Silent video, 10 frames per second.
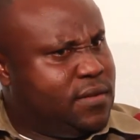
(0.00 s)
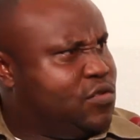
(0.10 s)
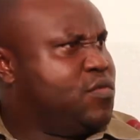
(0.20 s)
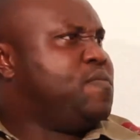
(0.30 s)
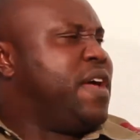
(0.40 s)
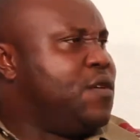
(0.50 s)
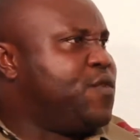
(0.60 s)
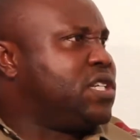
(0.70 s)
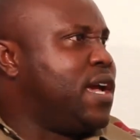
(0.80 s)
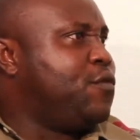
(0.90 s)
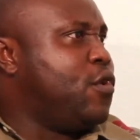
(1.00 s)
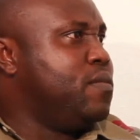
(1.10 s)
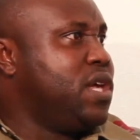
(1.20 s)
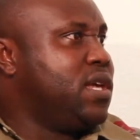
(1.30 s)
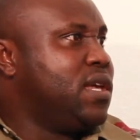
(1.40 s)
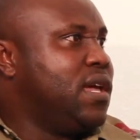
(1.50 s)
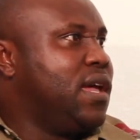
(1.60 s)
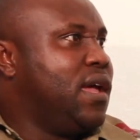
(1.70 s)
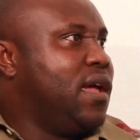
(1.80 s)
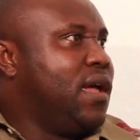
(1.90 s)
it will be beneficial for me
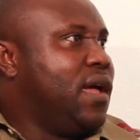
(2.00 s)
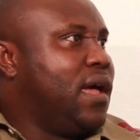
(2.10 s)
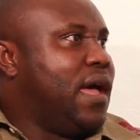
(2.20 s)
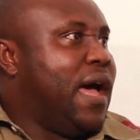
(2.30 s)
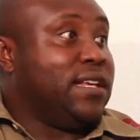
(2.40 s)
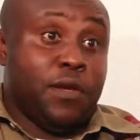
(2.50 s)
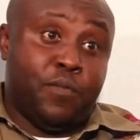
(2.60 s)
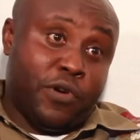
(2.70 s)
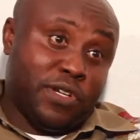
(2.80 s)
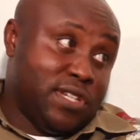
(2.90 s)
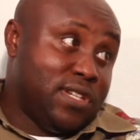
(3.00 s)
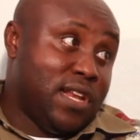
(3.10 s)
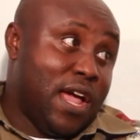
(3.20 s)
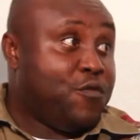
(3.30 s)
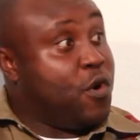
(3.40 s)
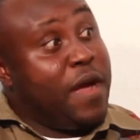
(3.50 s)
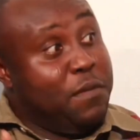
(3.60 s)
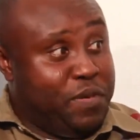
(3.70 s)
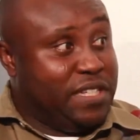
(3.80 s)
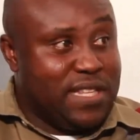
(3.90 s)
as a person and for my
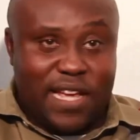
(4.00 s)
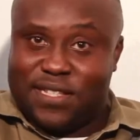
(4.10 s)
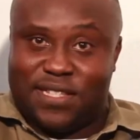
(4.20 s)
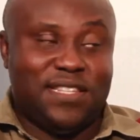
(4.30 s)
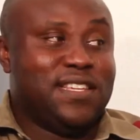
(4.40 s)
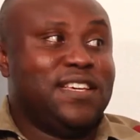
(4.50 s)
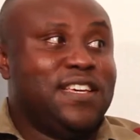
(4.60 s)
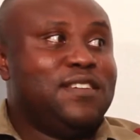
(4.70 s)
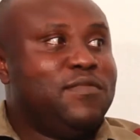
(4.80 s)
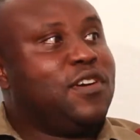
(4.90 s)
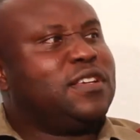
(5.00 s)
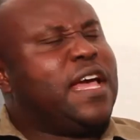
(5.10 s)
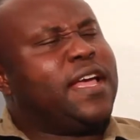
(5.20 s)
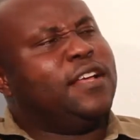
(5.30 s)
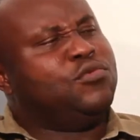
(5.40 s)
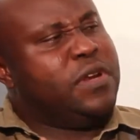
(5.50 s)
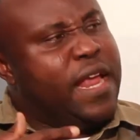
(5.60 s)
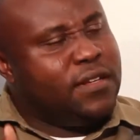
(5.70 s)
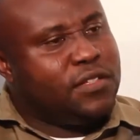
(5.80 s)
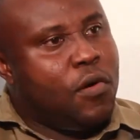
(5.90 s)
business, because I get to
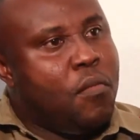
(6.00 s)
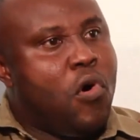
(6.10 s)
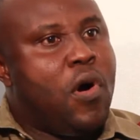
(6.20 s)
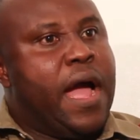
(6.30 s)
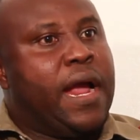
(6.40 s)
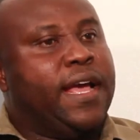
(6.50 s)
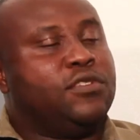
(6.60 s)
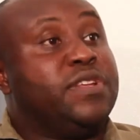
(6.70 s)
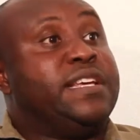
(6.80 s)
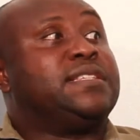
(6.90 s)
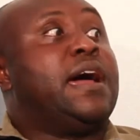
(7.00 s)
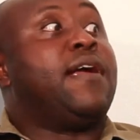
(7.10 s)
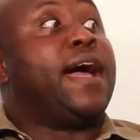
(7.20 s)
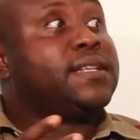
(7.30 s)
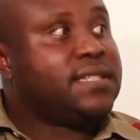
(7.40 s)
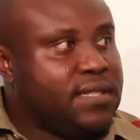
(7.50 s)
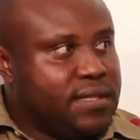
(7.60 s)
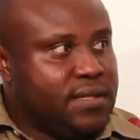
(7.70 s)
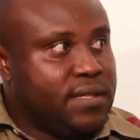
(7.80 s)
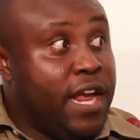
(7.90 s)
learn some more, I get to interact
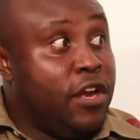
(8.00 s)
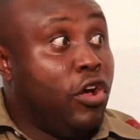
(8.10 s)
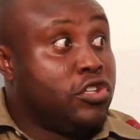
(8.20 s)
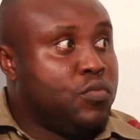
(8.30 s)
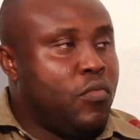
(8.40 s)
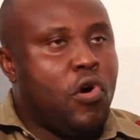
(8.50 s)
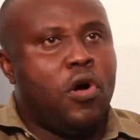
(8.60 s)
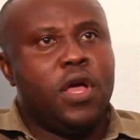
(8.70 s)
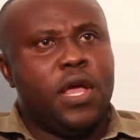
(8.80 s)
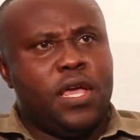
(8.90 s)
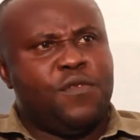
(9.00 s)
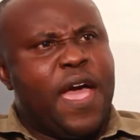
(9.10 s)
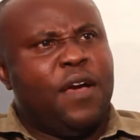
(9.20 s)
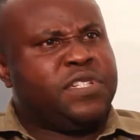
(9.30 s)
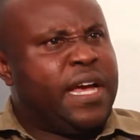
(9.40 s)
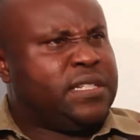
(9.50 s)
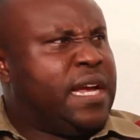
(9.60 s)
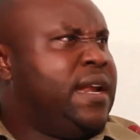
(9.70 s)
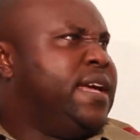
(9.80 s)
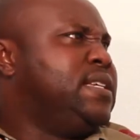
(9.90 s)
a lot more. If I have
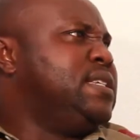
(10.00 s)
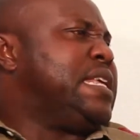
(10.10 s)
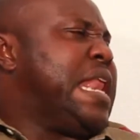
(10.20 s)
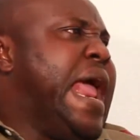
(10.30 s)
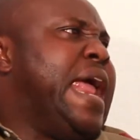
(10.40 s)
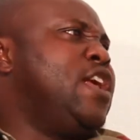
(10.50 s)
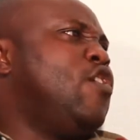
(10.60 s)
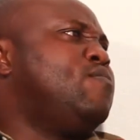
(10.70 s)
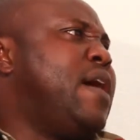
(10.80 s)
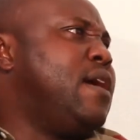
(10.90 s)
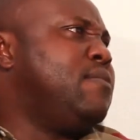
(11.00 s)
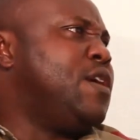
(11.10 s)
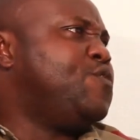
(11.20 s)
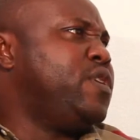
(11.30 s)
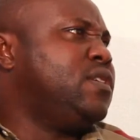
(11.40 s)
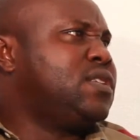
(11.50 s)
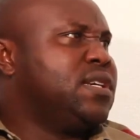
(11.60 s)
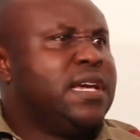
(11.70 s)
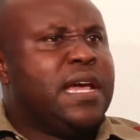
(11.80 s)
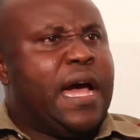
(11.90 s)
challenges in any of my field,
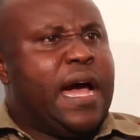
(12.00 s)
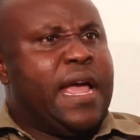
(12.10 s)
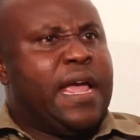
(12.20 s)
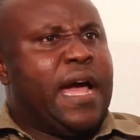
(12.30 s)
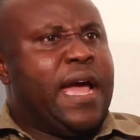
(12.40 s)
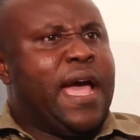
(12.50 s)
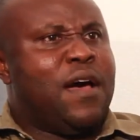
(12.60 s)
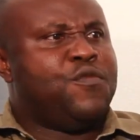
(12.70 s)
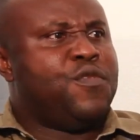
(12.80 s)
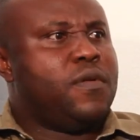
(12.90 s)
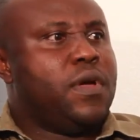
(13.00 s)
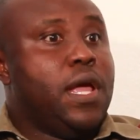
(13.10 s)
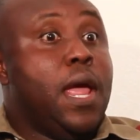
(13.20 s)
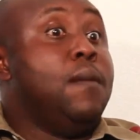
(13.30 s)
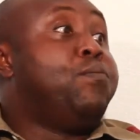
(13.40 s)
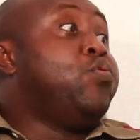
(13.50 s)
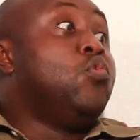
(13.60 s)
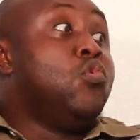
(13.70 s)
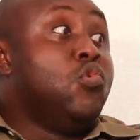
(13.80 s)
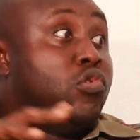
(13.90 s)
I have a
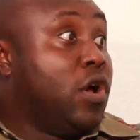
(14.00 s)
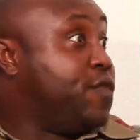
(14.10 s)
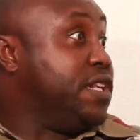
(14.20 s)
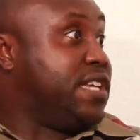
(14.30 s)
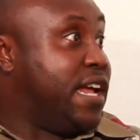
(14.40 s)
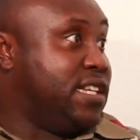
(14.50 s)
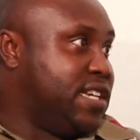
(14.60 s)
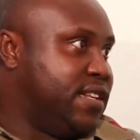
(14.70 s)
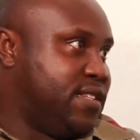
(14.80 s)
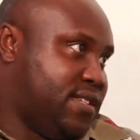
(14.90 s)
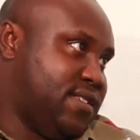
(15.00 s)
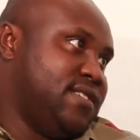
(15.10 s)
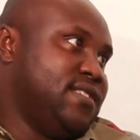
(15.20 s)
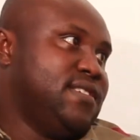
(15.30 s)
pool of intelligence,